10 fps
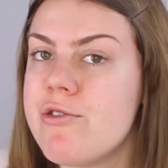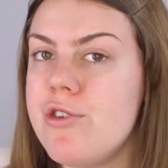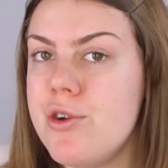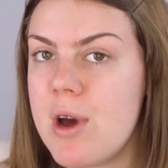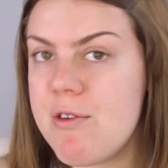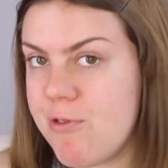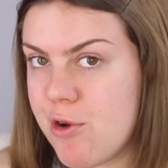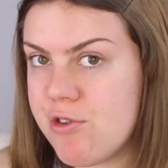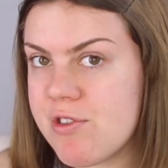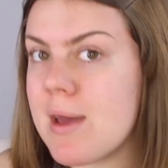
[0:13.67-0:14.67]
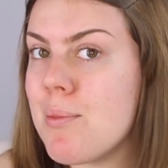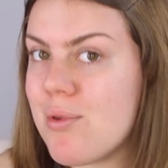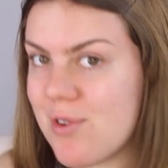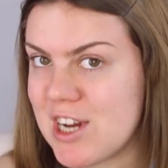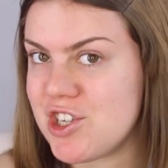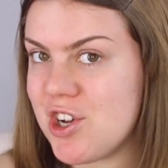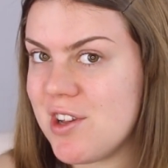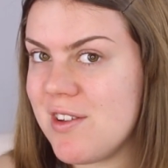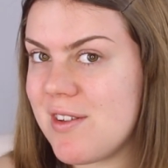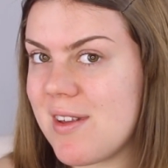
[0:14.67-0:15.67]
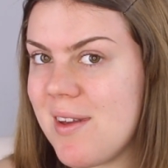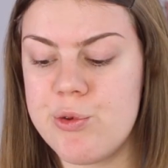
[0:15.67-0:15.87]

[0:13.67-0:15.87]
to do a first impressions.